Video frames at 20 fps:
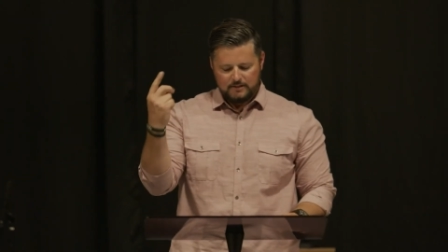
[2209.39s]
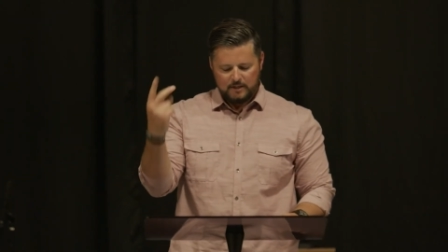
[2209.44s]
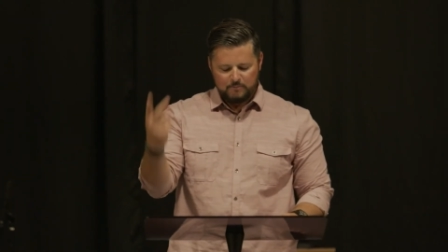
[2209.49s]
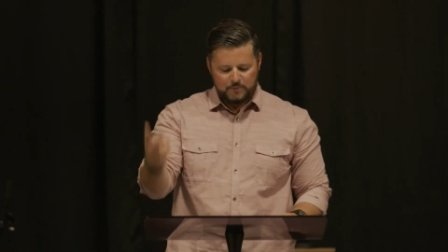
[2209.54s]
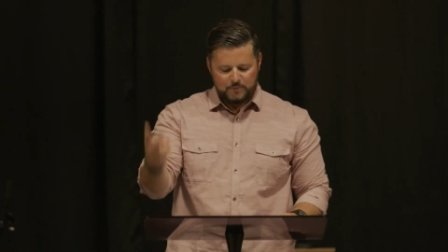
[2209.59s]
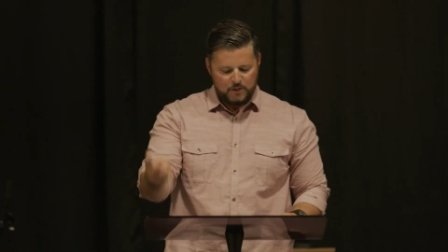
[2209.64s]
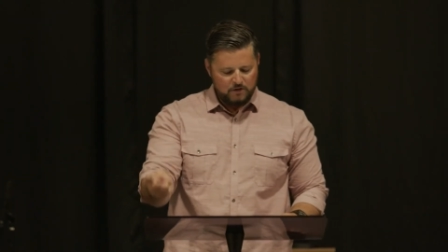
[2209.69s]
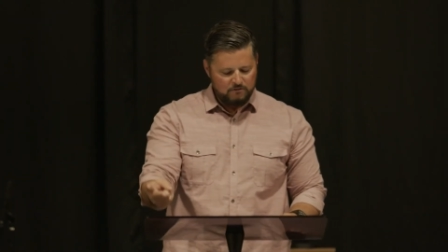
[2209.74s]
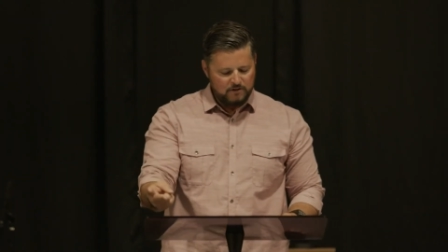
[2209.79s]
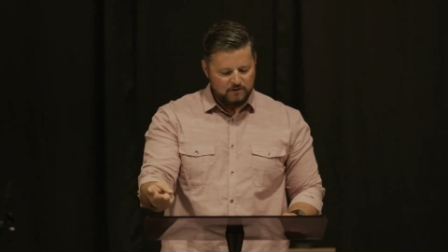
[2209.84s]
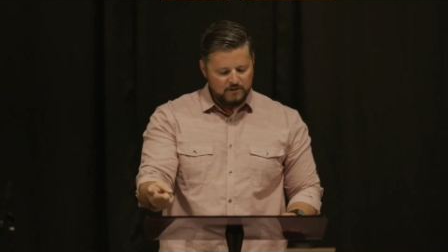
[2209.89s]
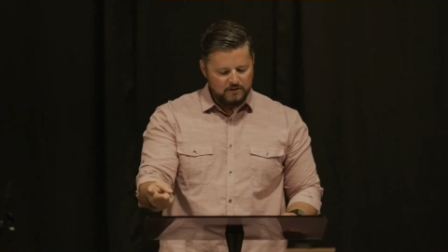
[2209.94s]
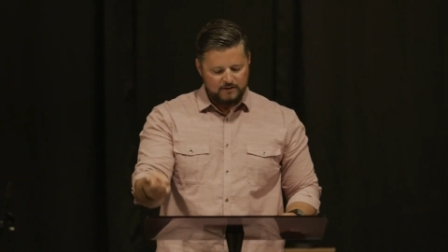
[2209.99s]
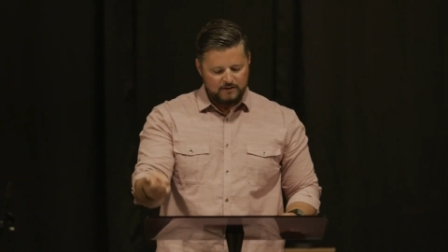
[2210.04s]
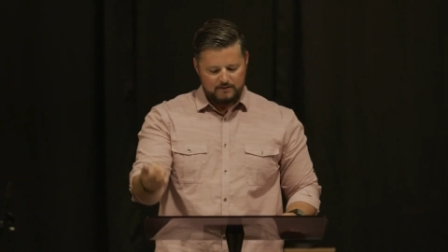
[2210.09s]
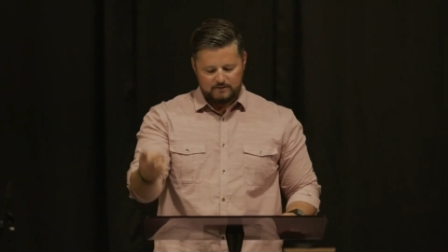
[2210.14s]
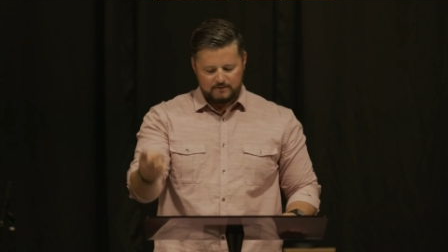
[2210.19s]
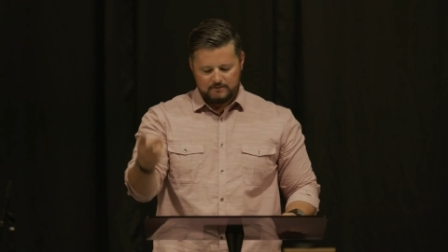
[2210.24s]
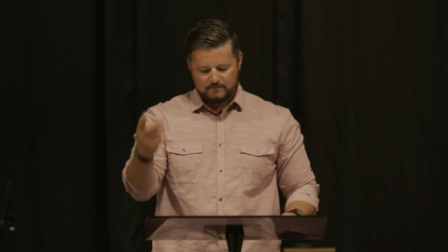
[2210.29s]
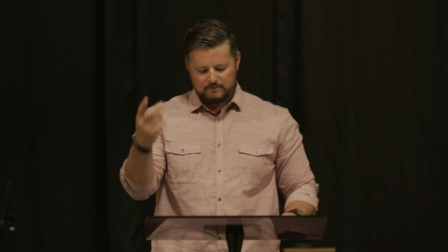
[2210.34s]

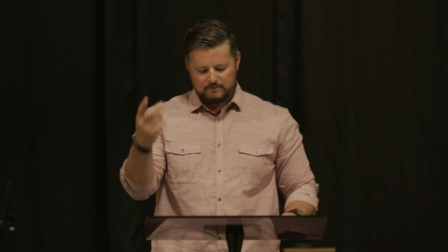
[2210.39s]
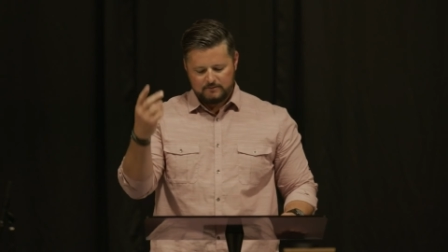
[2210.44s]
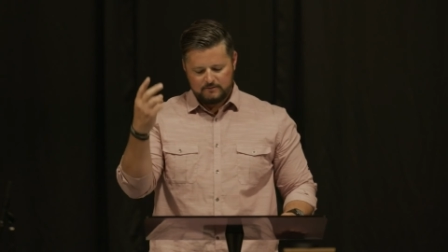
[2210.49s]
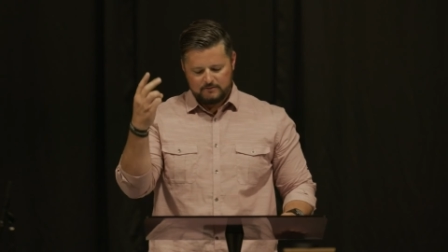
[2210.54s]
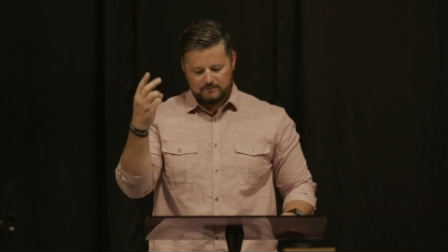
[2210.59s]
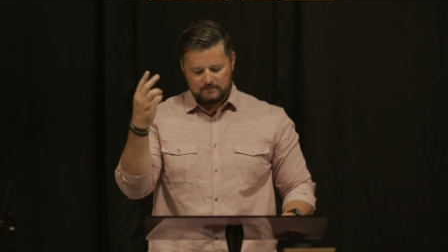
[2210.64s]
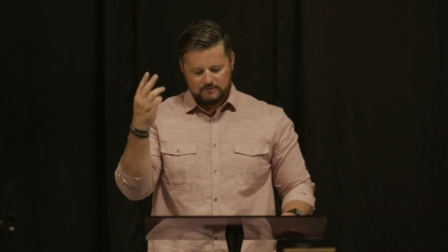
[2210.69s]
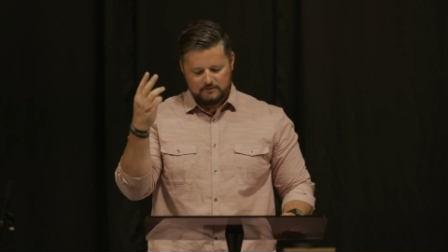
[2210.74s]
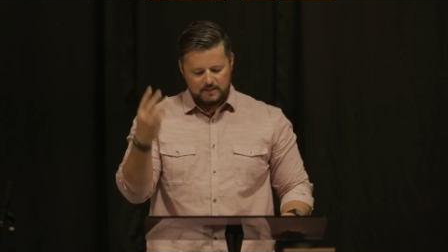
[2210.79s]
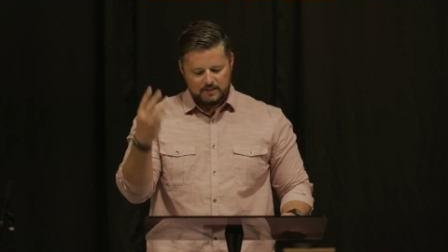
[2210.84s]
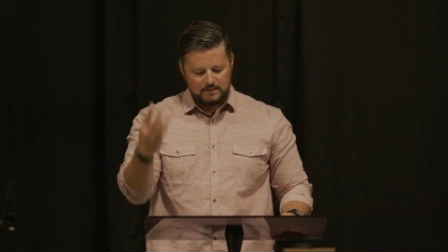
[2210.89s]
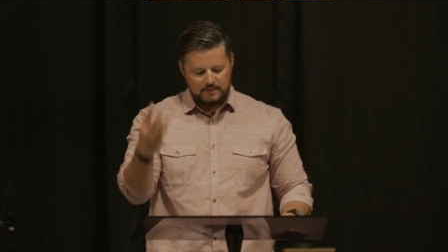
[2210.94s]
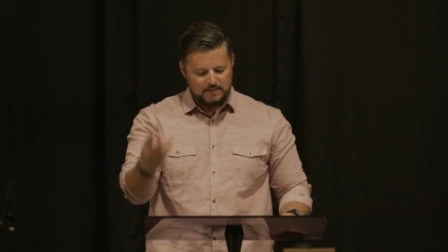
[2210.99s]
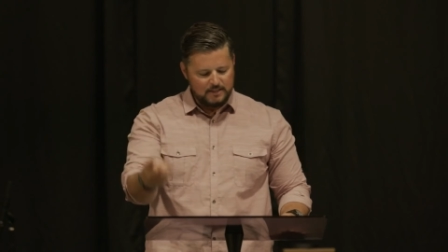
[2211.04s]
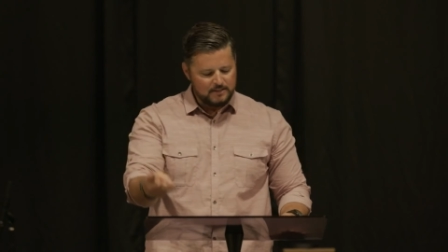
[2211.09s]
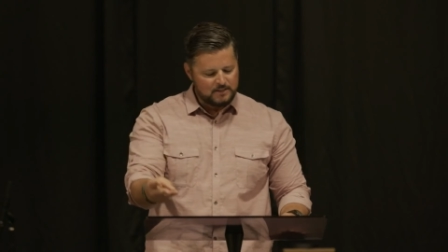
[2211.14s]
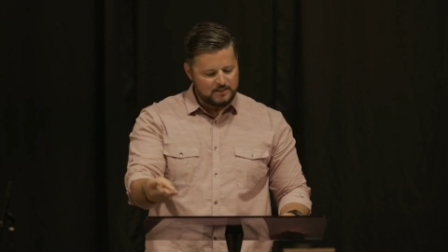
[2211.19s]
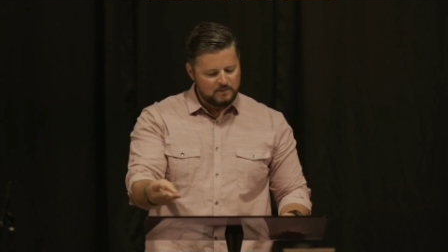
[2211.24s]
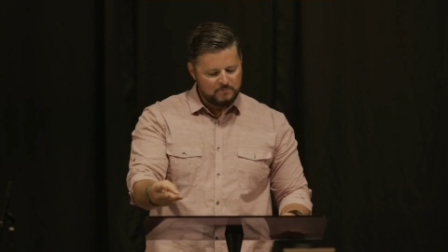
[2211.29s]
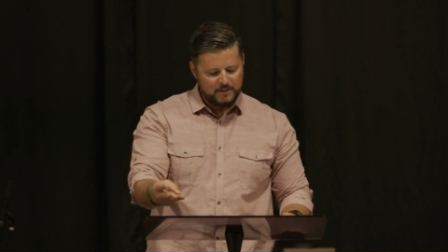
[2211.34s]
impurity,
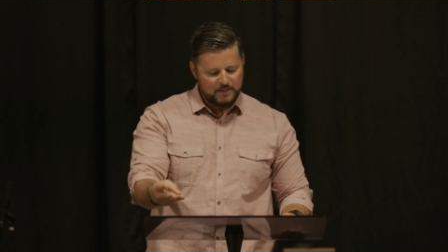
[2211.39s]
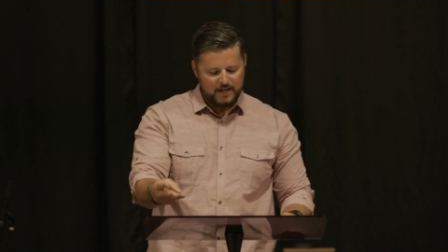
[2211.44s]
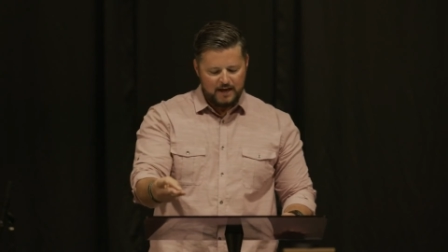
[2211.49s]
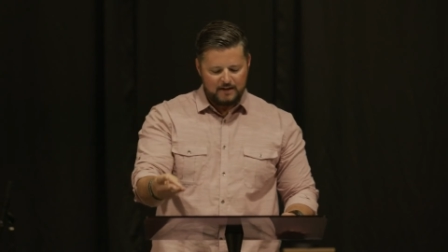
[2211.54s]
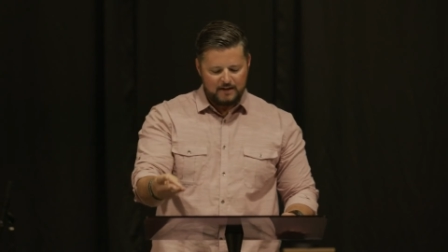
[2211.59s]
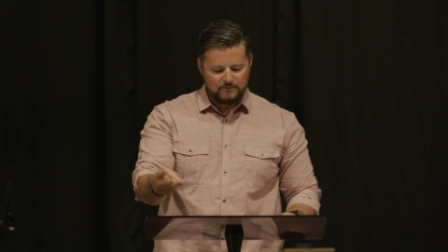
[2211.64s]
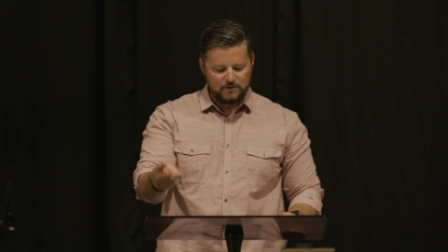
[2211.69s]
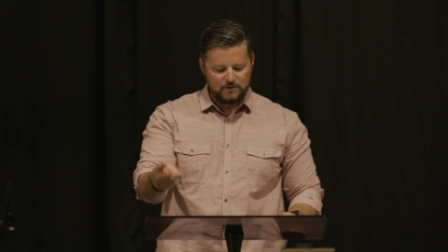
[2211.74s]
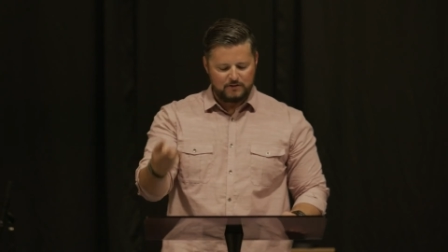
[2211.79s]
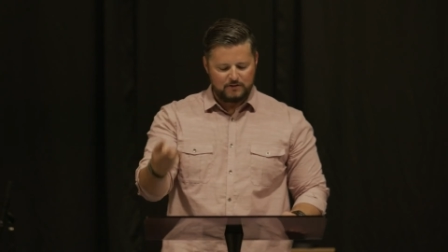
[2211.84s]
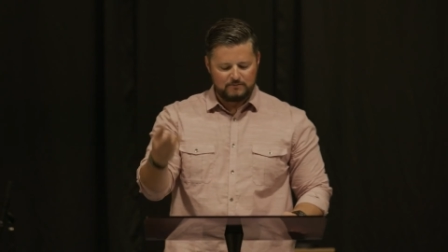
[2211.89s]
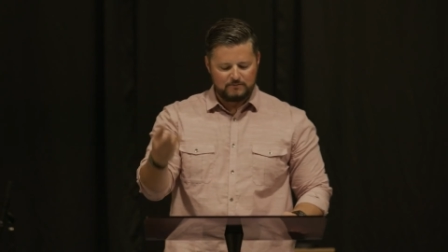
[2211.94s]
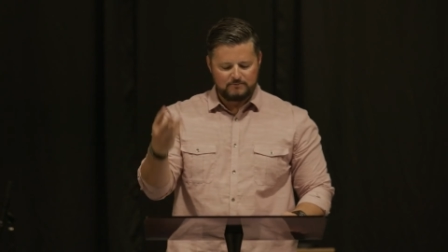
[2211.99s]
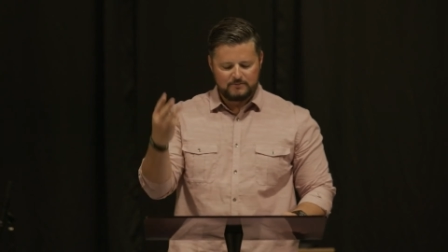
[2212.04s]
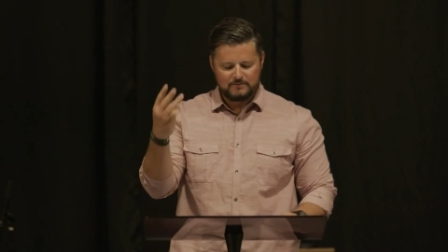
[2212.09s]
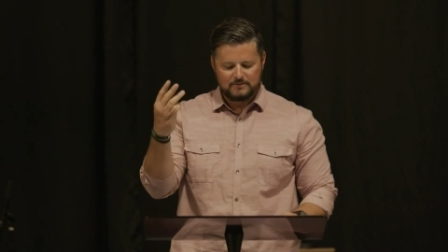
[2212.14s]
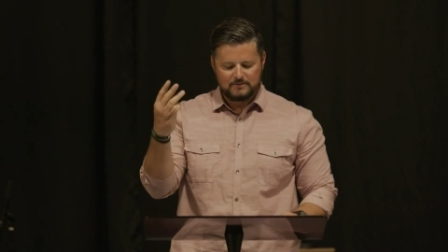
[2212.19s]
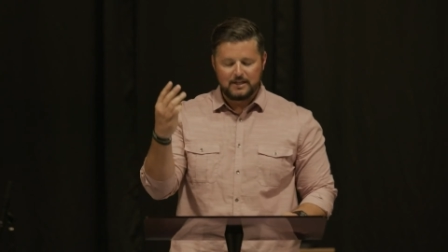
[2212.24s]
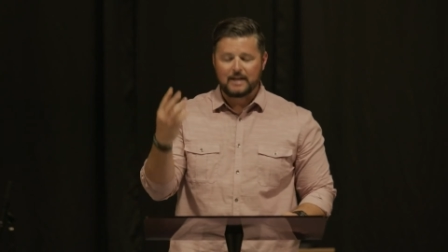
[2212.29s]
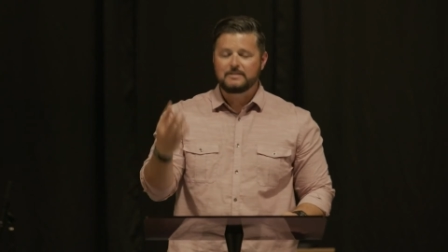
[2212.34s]
indecent behavior,
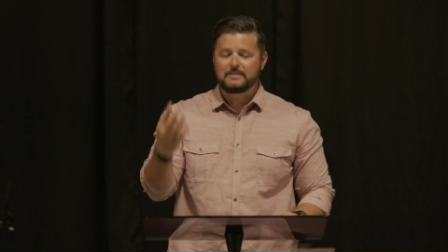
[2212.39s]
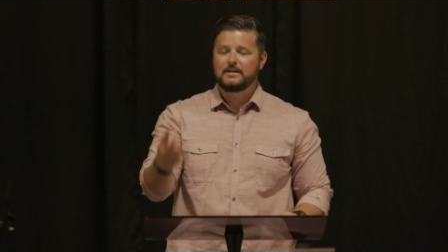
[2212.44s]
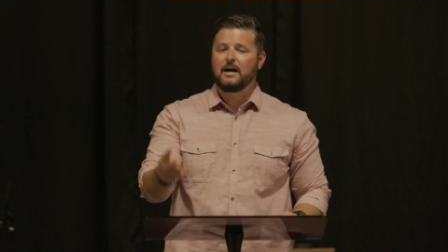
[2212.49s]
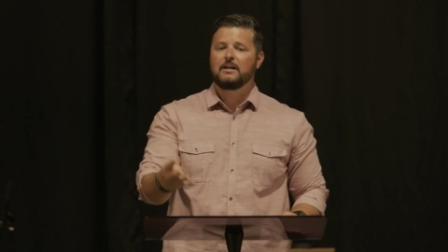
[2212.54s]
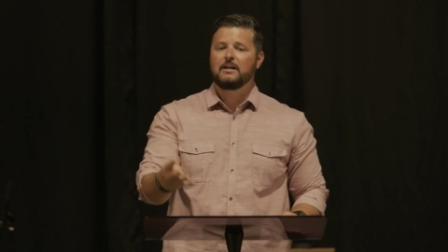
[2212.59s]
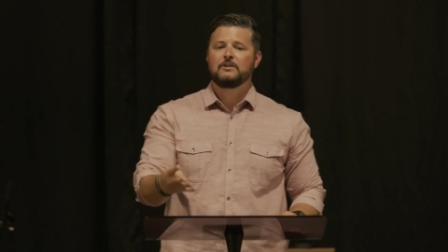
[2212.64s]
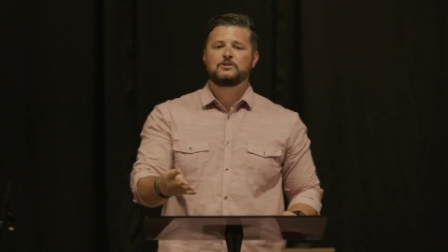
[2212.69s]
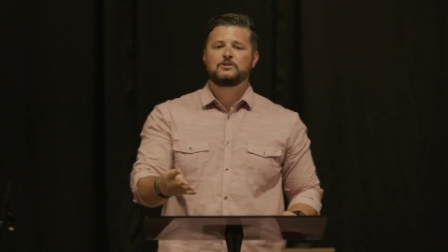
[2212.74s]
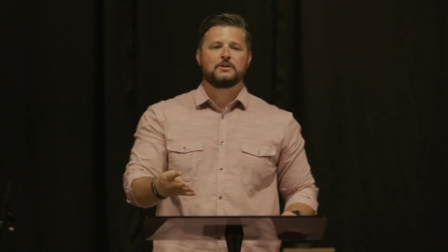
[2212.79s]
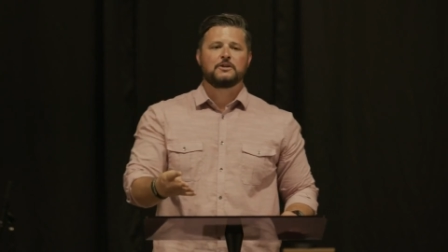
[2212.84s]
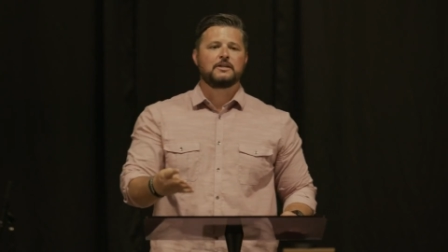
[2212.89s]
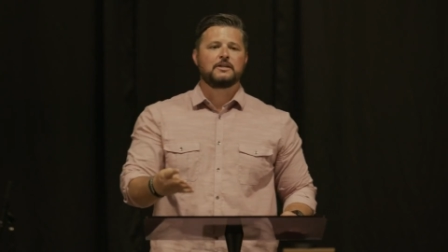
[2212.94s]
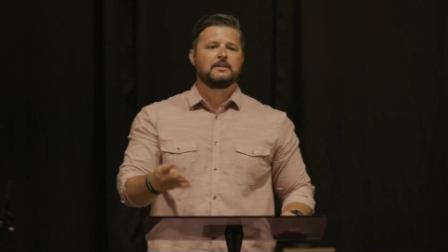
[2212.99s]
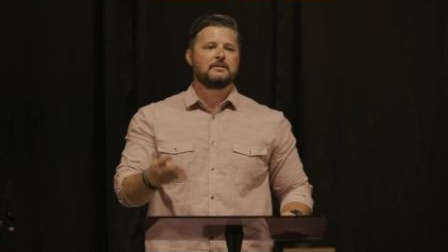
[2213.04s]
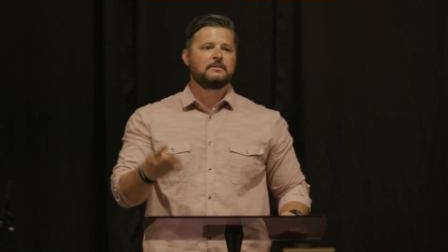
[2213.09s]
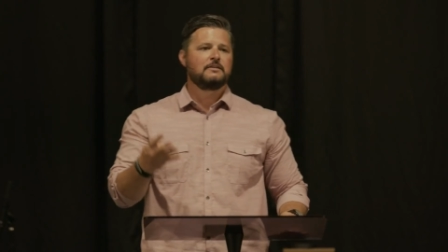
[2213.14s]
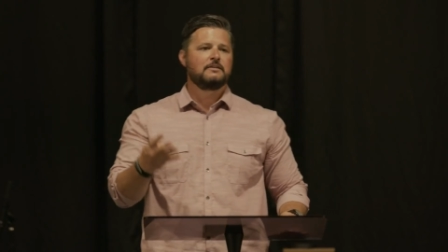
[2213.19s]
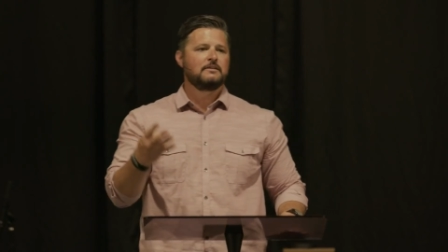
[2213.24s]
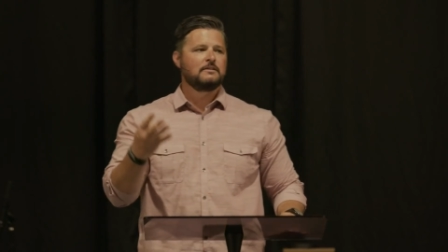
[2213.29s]
idolatry,